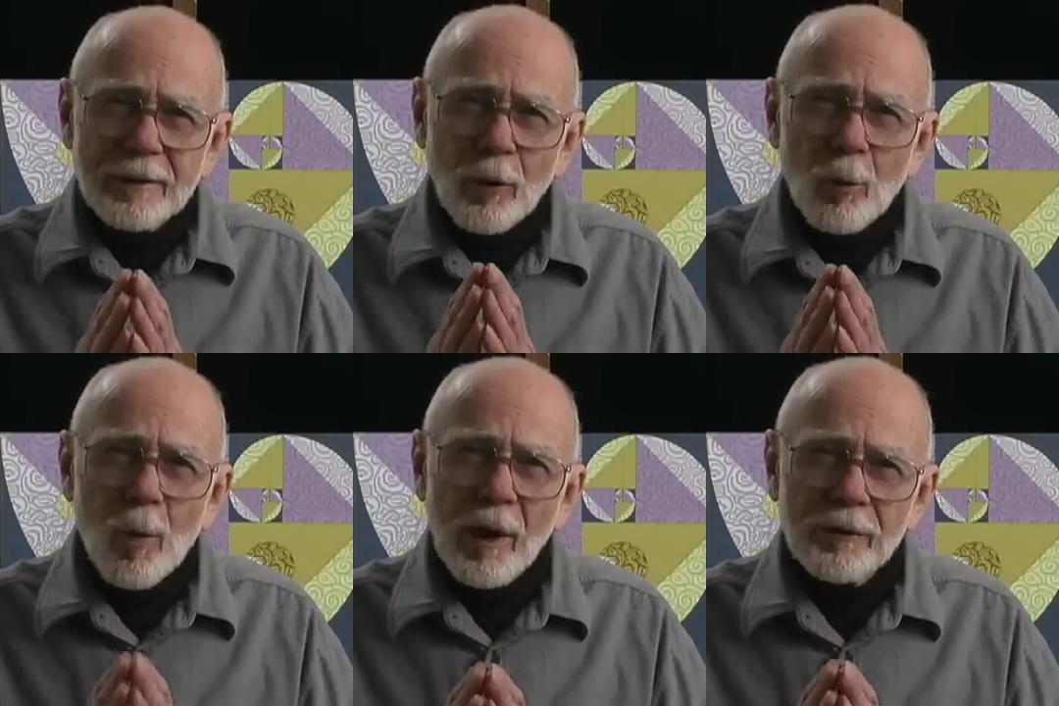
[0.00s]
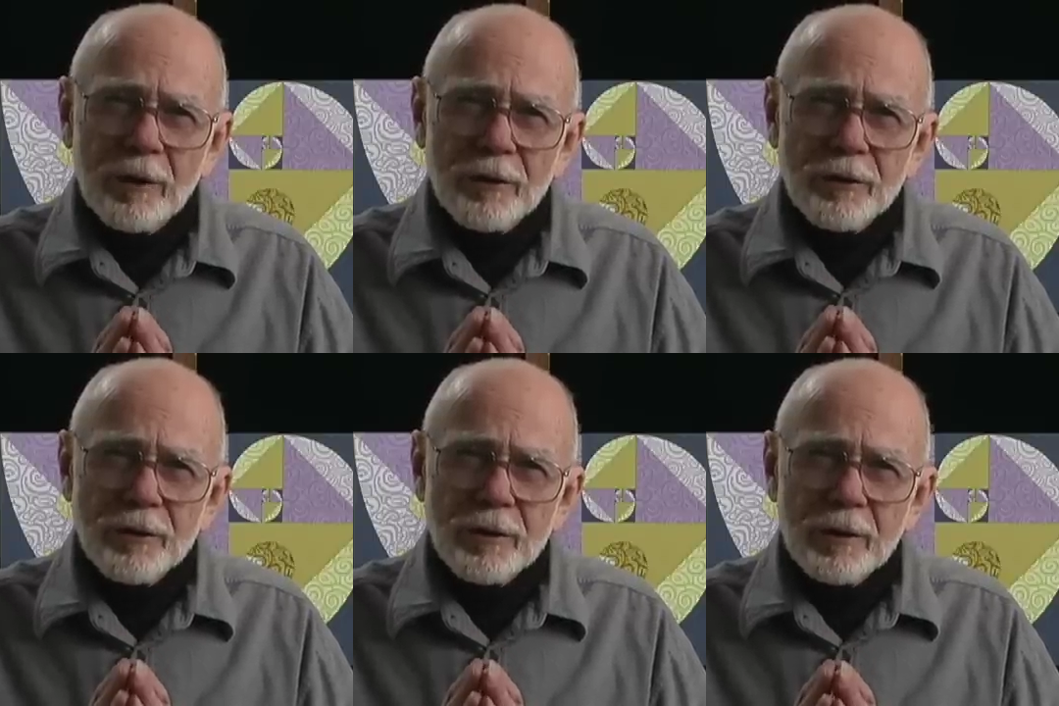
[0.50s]
The
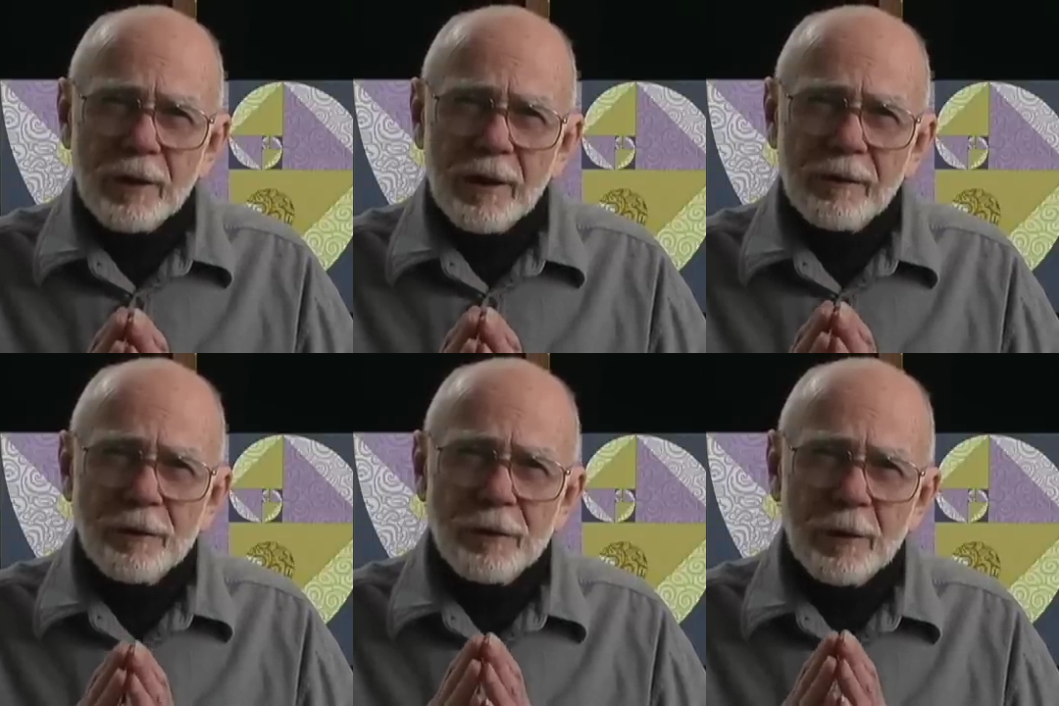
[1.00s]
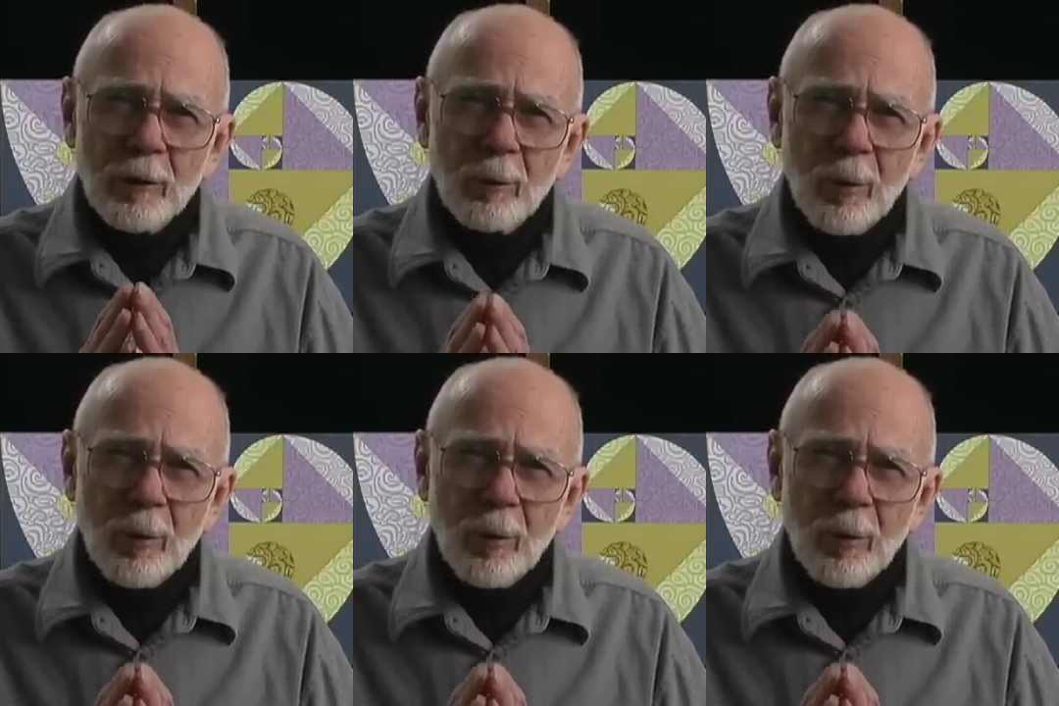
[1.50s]
oneness and the single